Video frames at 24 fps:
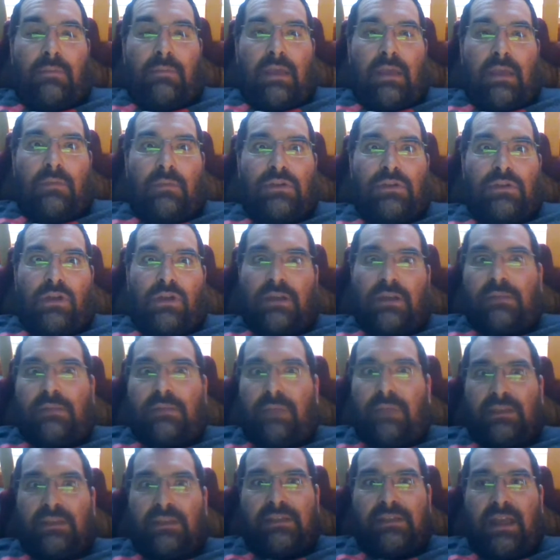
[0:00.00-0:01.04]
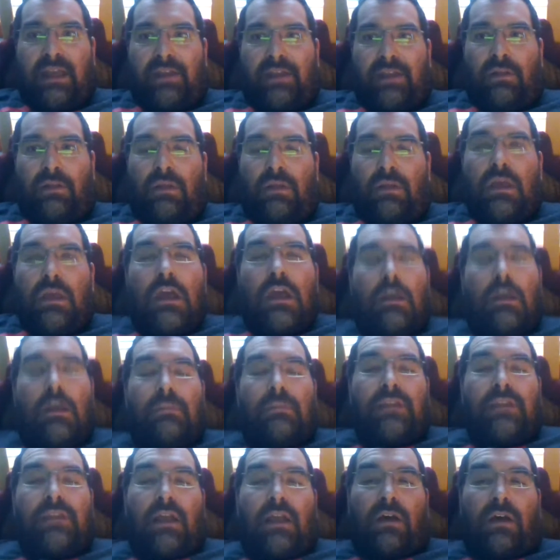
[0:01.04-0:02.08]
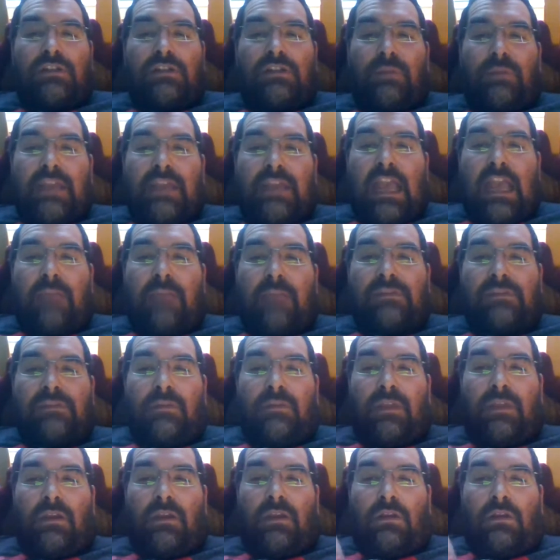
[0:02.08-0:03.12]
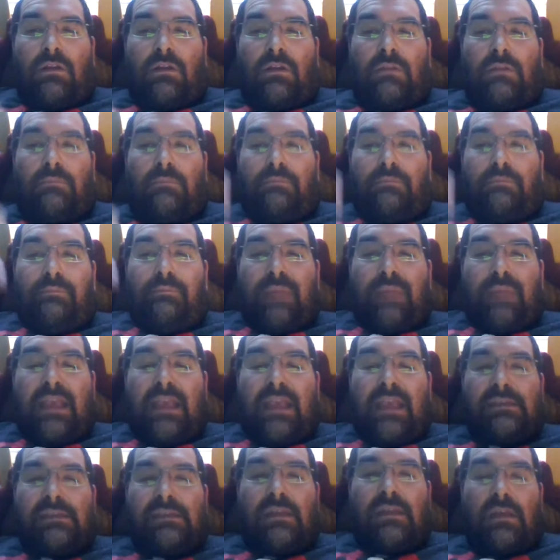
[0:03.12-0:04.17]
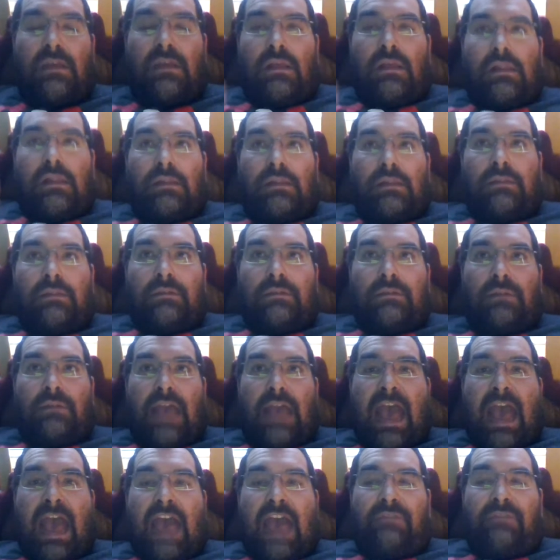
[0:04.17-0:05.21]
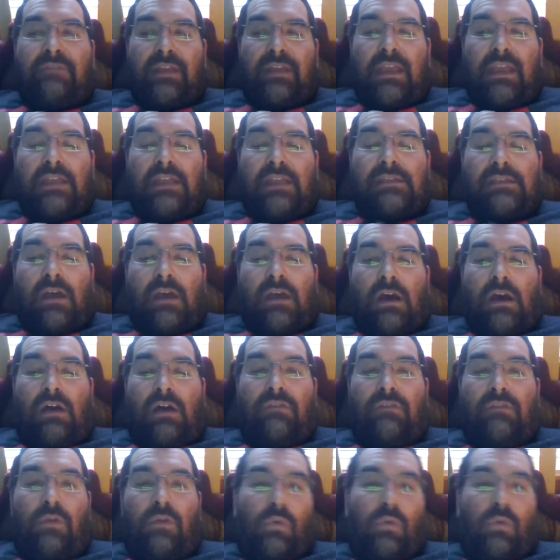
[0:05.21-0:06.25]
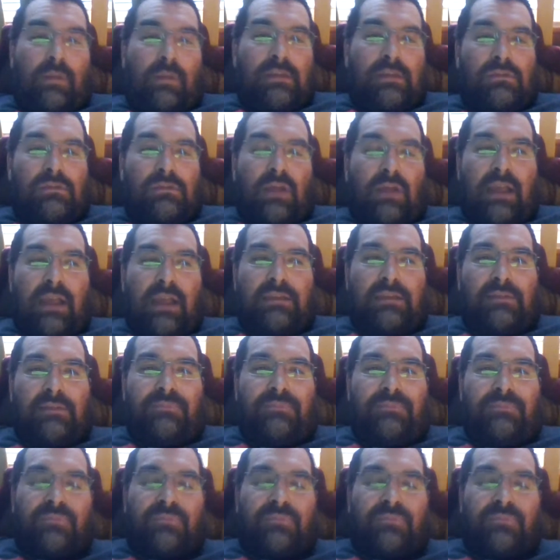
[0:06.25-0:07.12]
man, which caused a big scandal, but they also became some of the biggest advocates of women's rights.